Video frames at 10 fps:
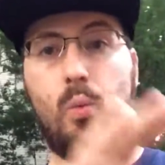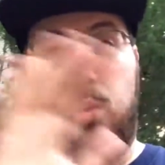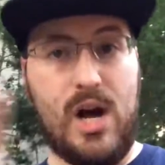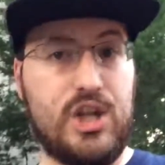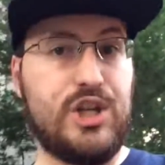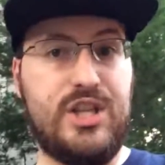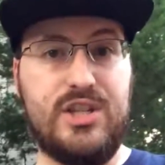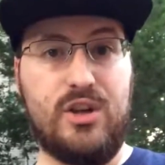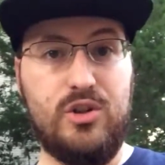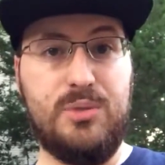Watch
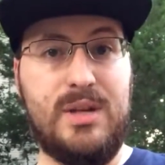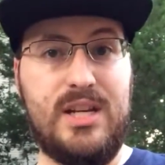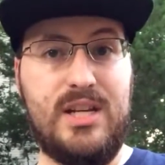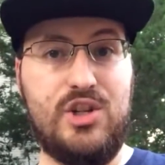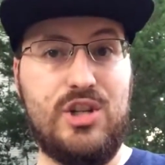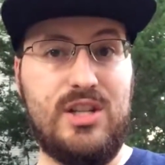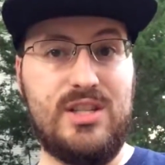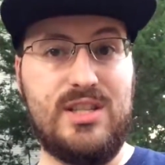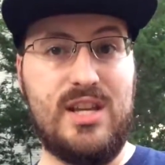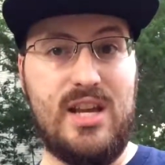this Ultimate Edition
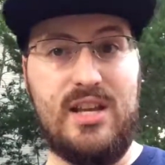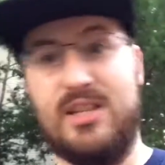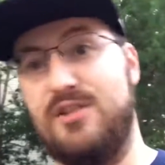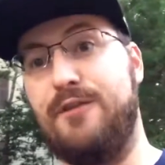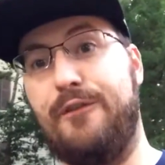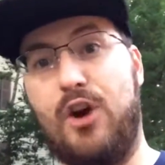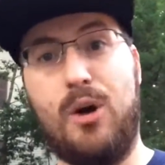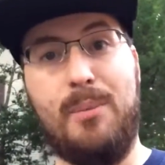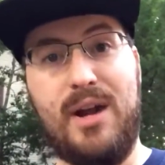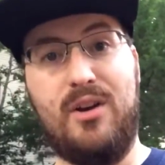instead. It's
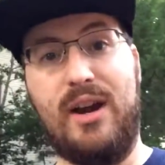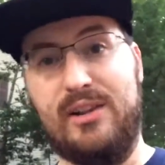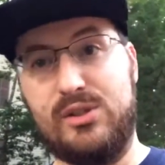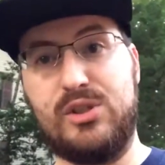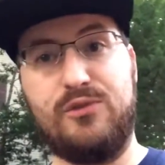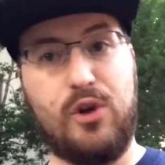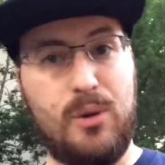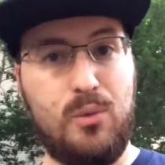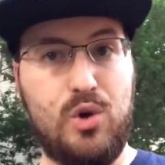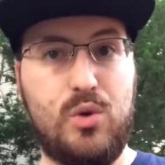far better, answers
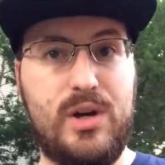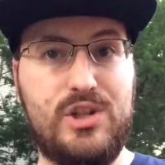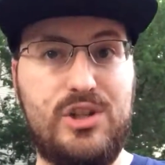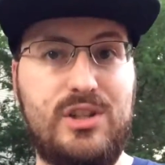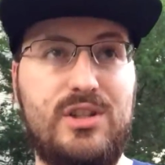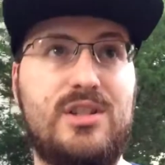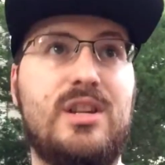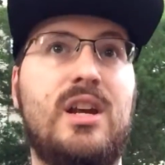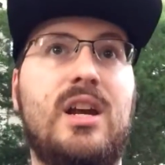far more questions.